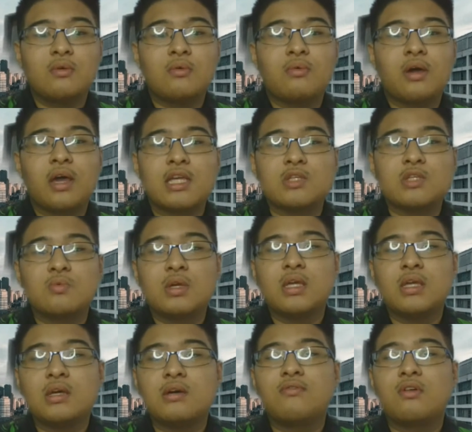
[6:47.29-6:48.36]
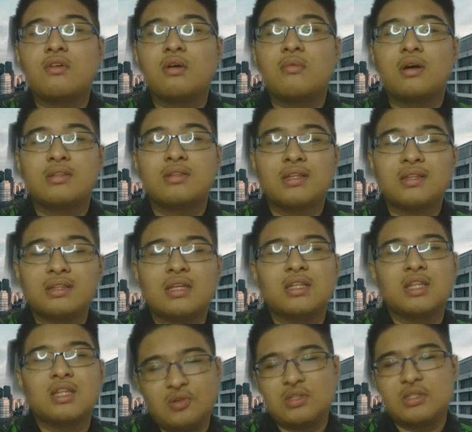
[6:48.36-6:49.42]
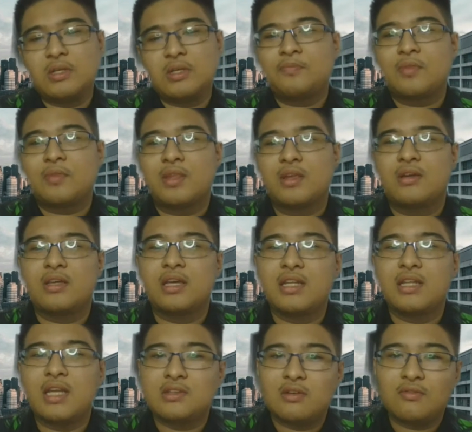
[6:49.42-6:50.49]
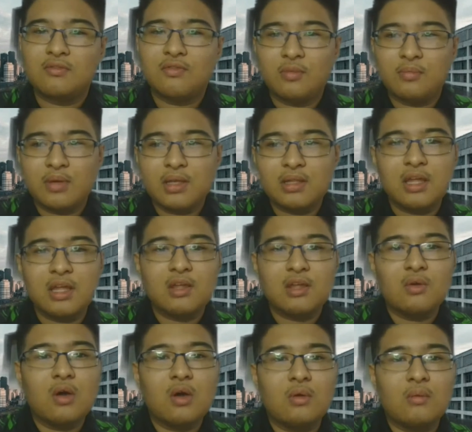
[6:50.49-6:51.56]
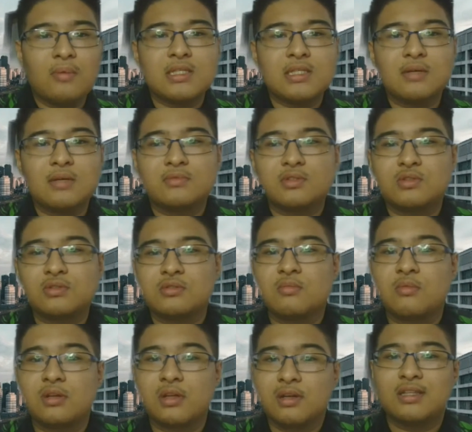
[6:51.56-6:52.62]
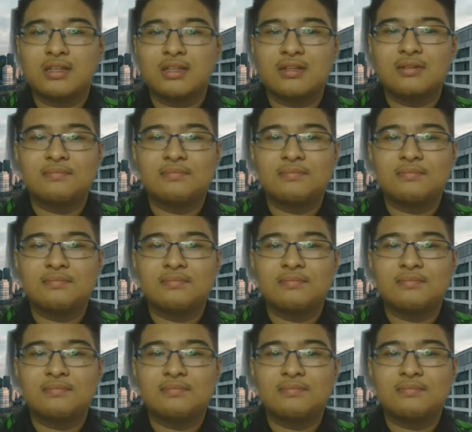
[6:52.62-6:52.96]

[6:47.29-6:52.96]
as we hear from authentic news. Okay, that's all for me. Thank you. I will pass up to moderator.